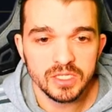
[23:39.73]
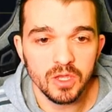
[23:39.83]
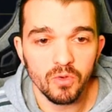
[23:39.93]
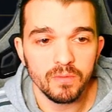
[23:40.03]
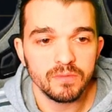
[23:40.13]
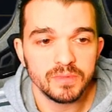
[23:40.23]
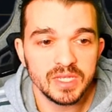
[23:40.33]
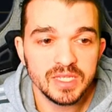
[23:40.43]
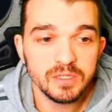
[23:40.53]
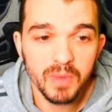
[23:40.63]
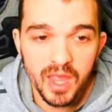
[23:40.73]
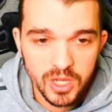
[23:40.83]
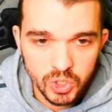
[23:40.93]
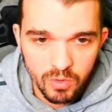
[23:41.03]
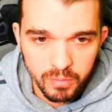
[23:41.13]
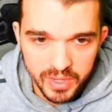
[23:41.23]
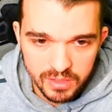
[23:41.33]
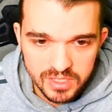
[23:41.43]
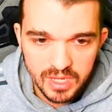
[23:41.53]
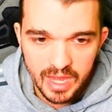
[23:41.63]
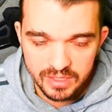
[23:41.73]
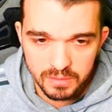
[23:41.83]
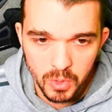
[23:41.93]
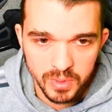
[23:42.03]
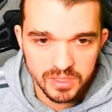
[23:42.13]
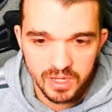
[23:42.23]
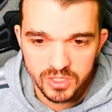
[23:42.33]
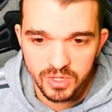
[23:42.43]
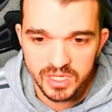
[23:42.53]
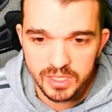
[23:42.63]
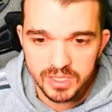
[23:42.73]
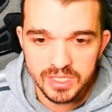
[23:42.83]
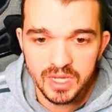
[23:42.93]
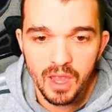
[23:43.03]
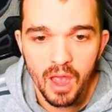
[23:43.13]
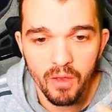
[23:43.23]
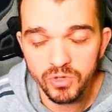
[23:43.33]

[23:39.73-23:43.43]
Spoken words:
So this is my actual build at the moment, as you guys can see.